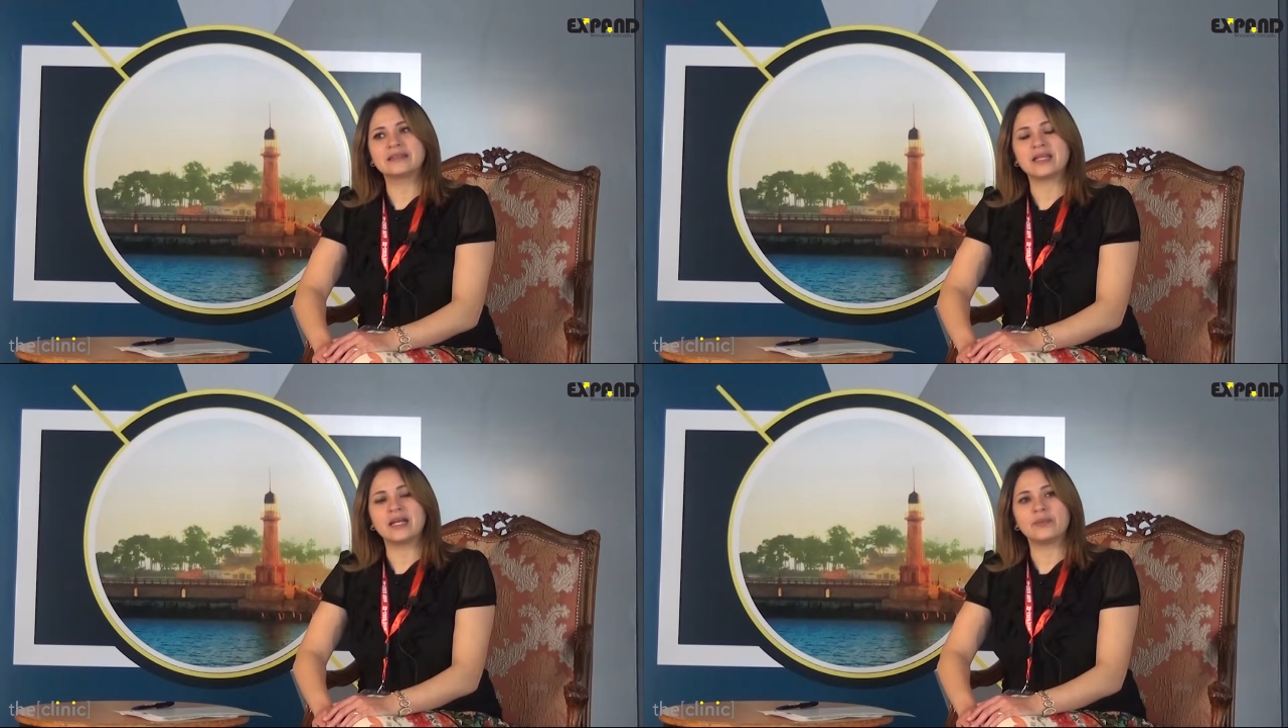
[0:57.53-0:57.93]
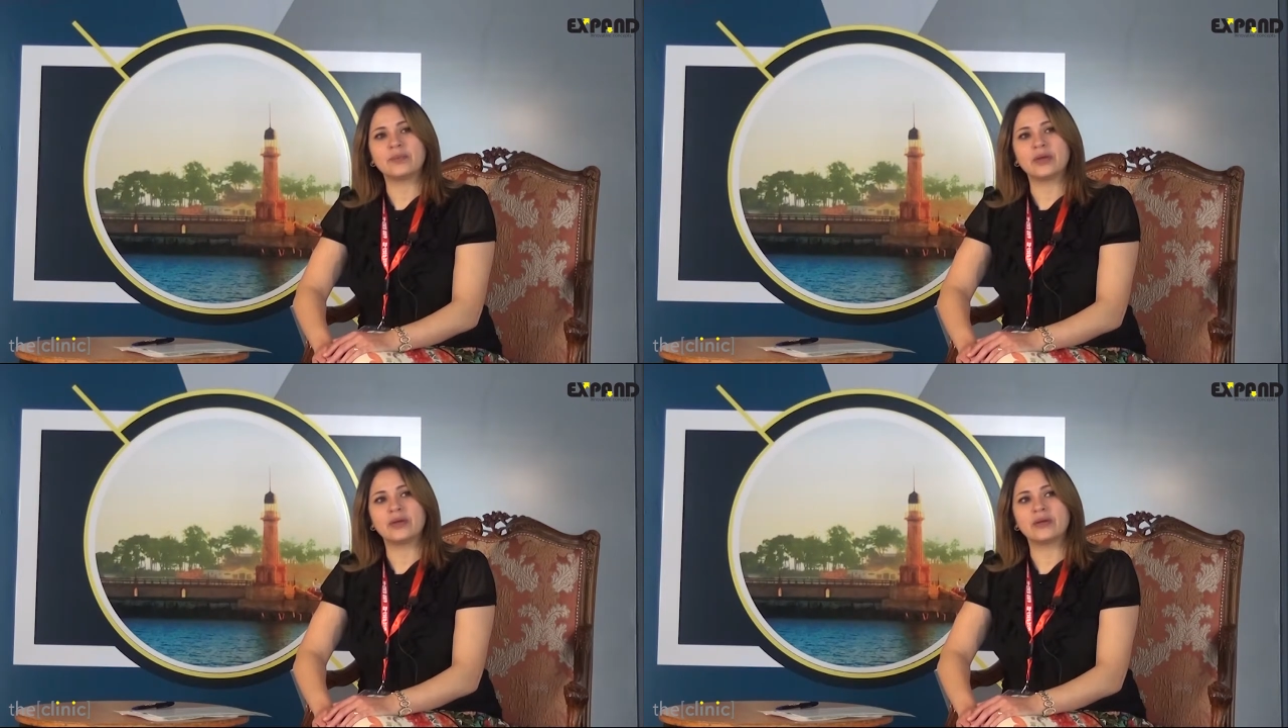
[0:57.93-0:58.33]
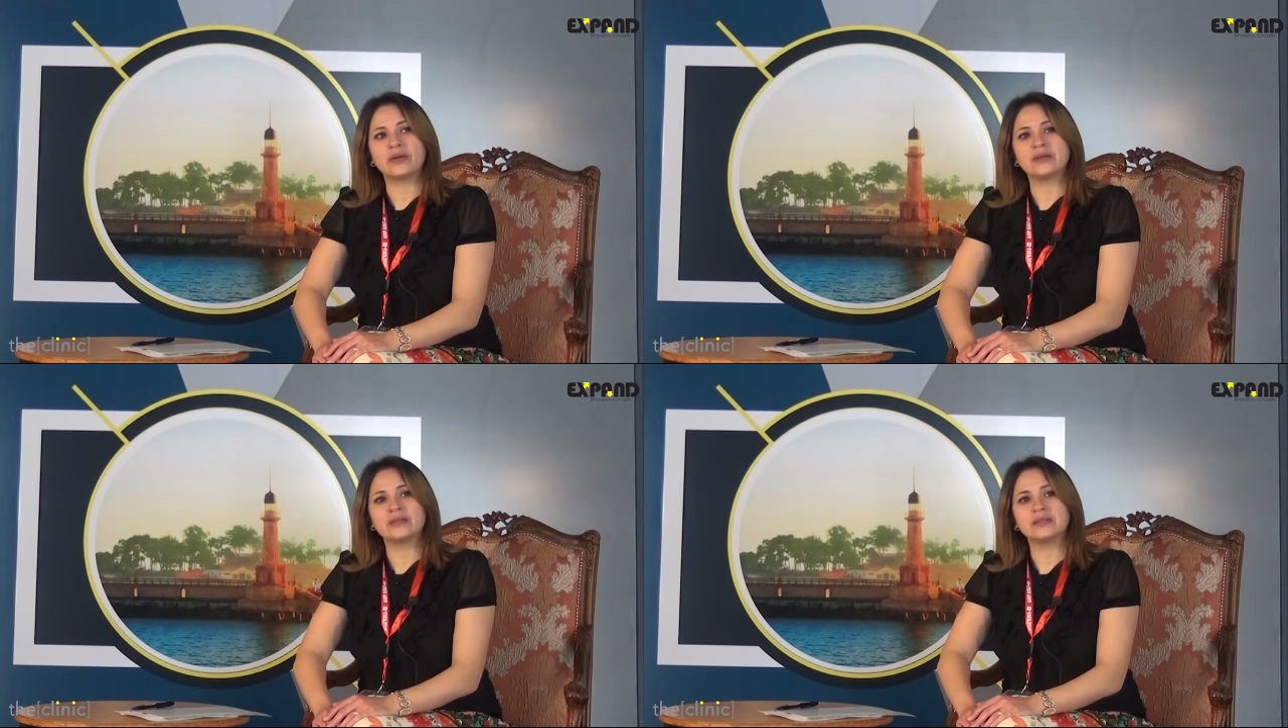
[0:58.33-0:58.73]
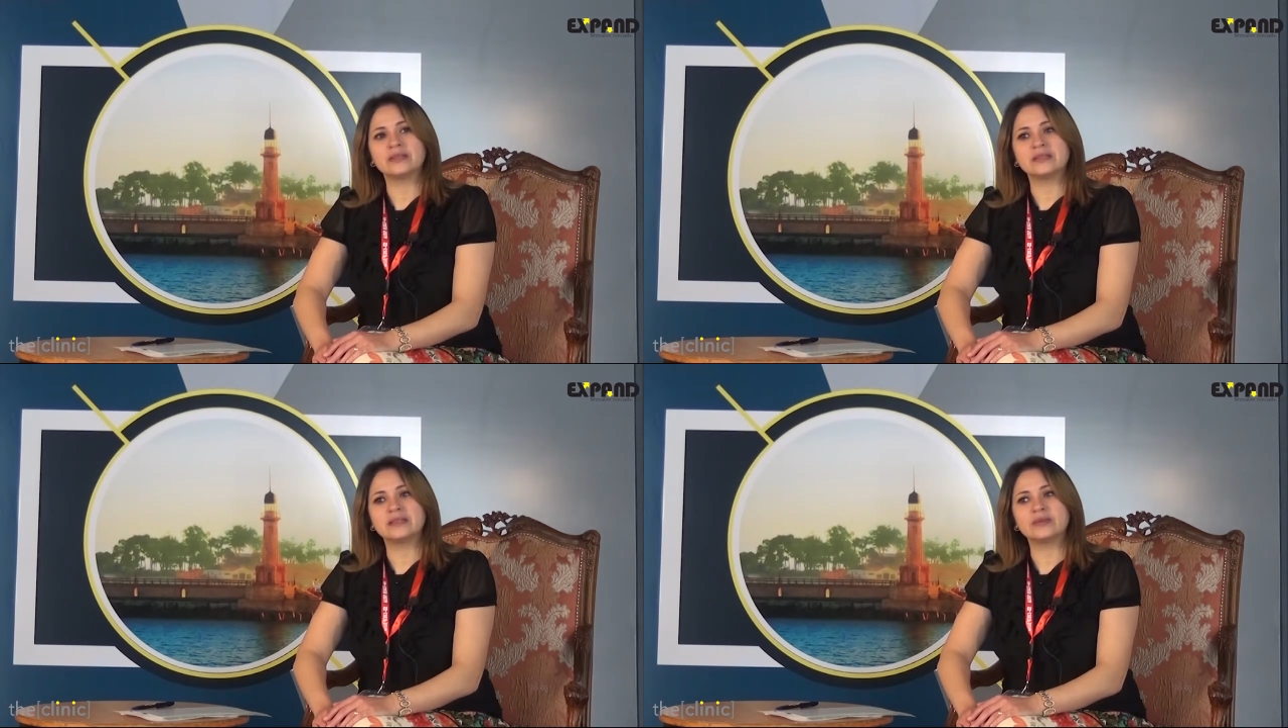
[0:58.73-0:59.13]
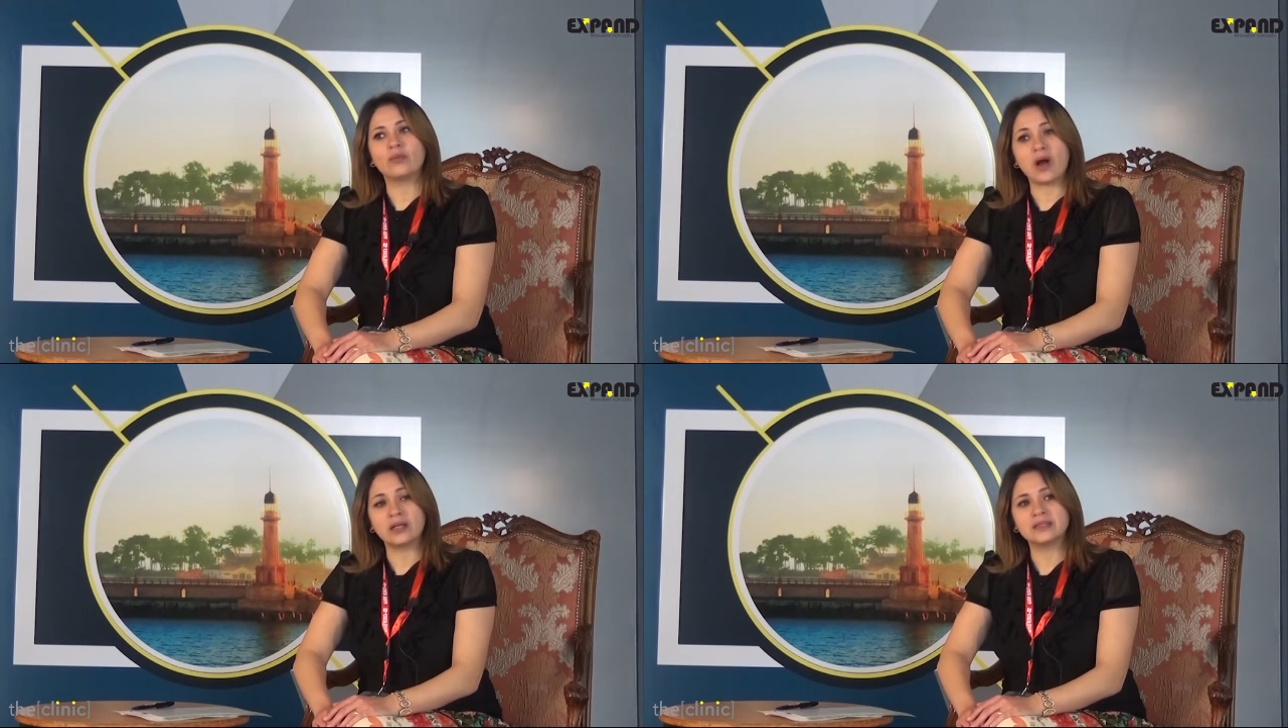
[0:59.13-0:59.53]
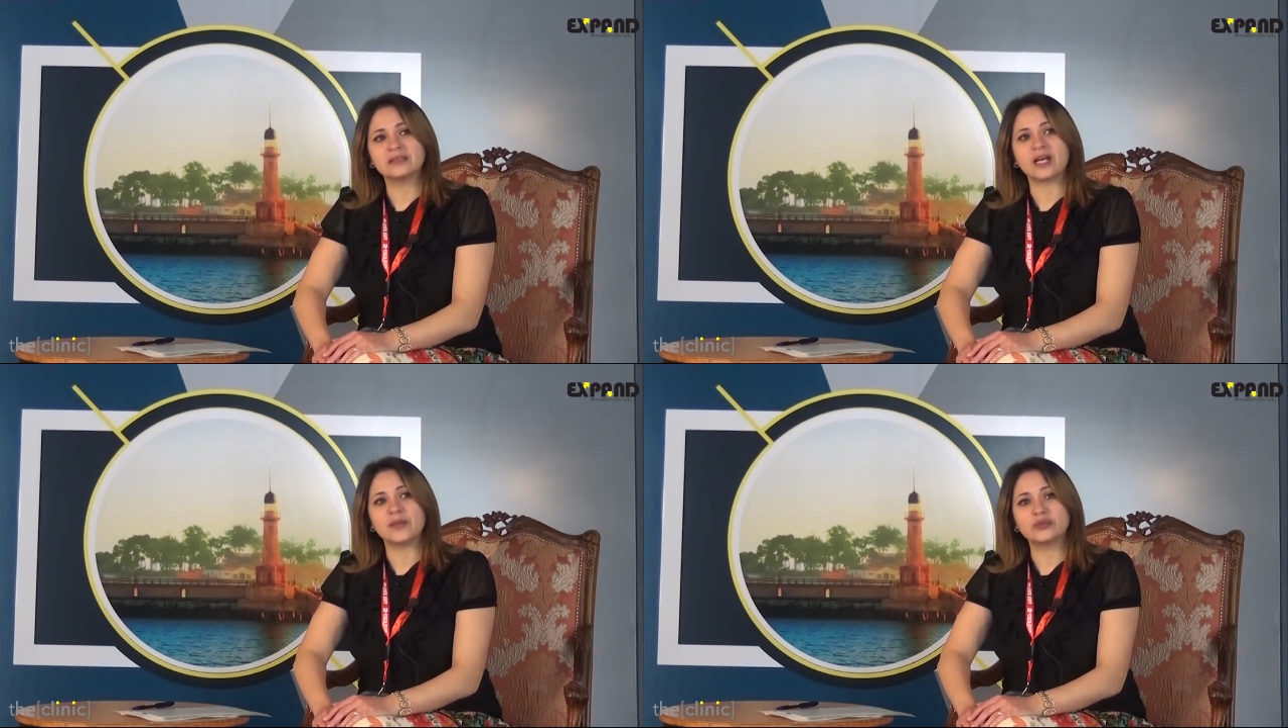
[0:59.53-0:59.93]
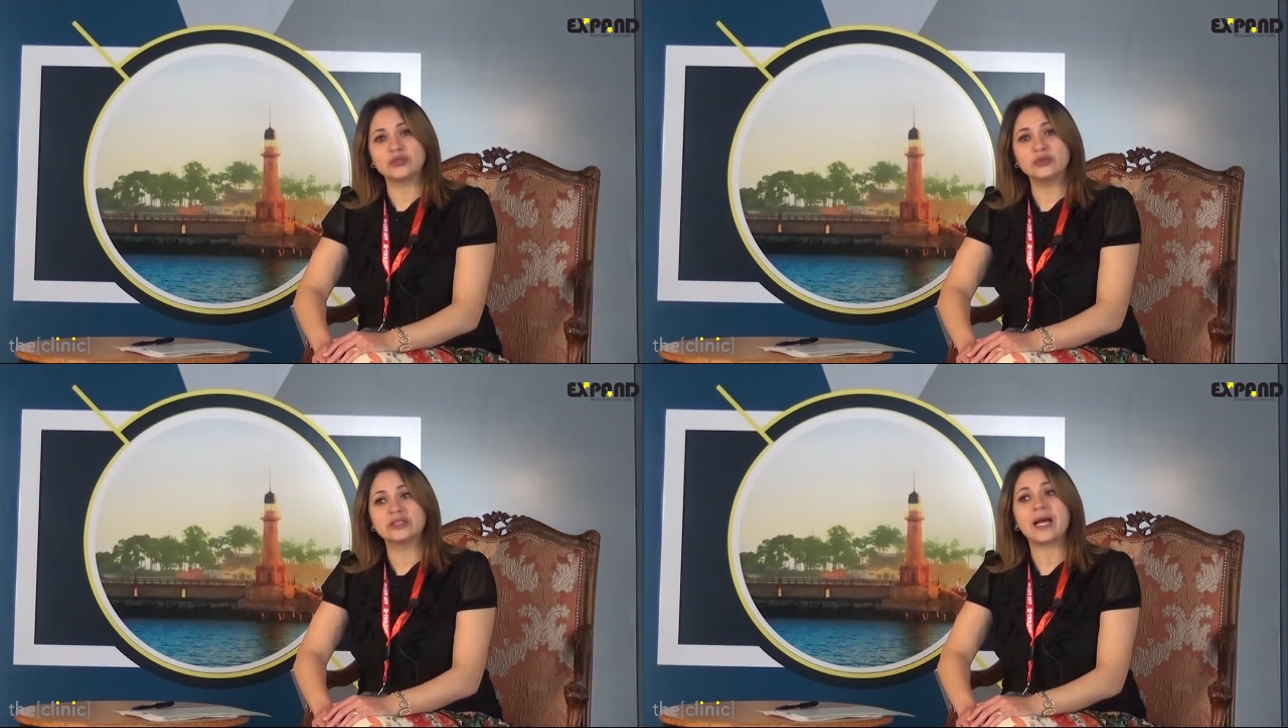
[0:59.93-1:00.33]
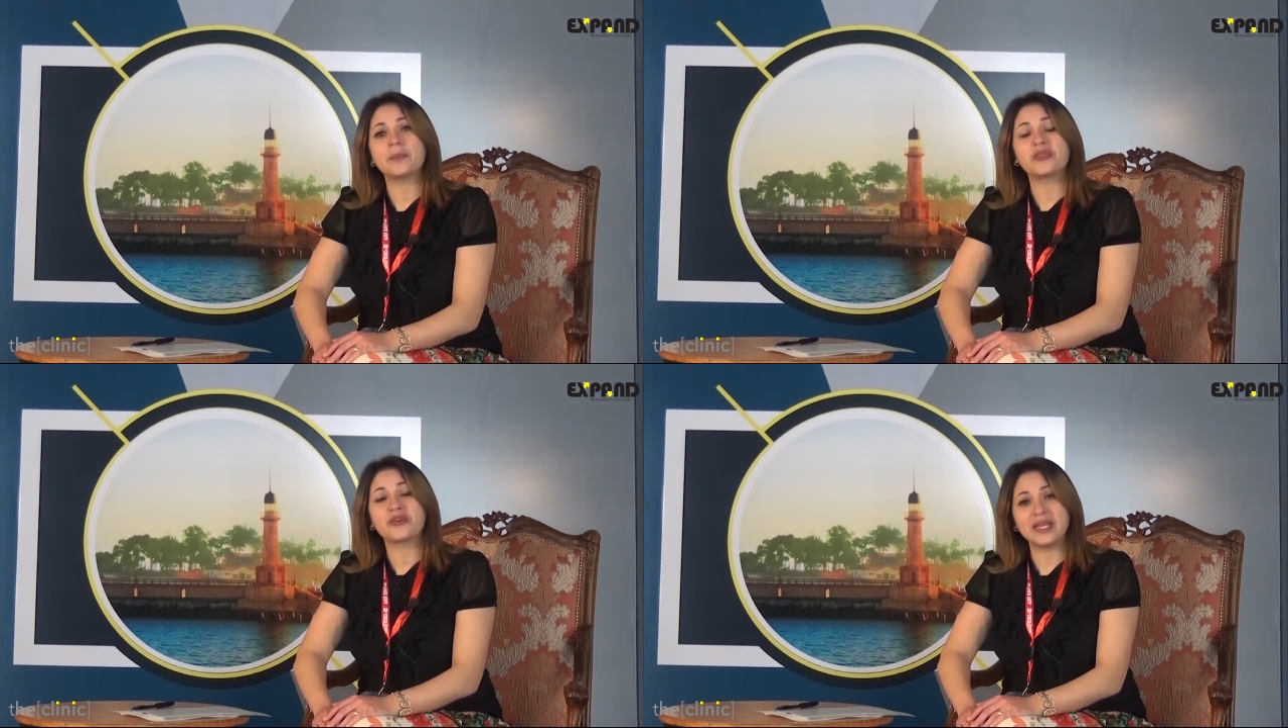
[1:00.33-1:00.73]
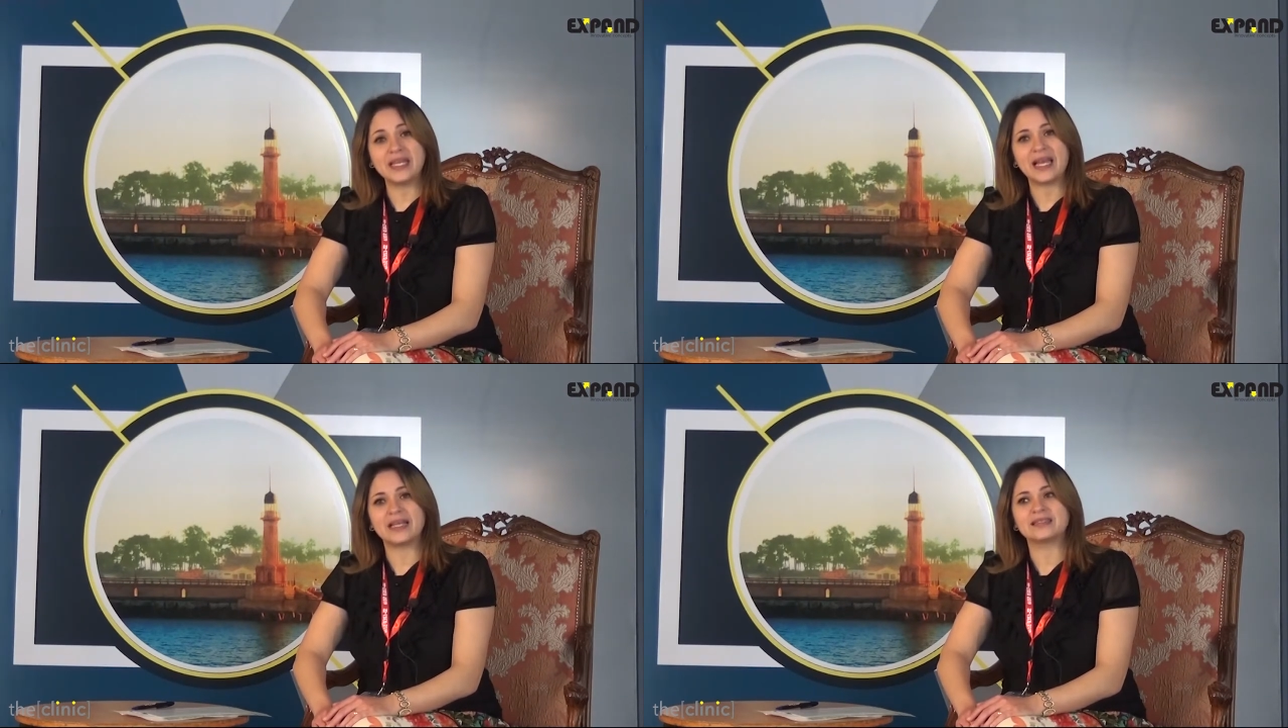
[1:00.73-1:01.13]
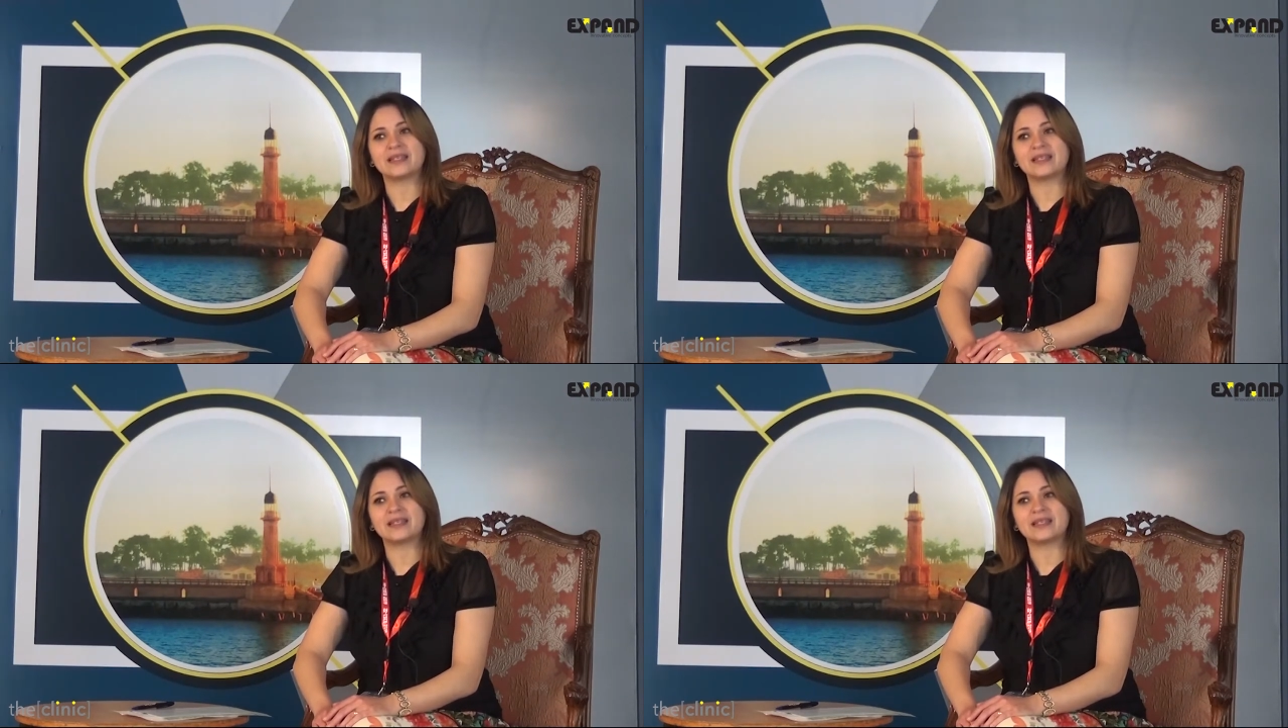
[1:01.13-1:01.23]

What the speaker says: type 1, type 2, type 3 and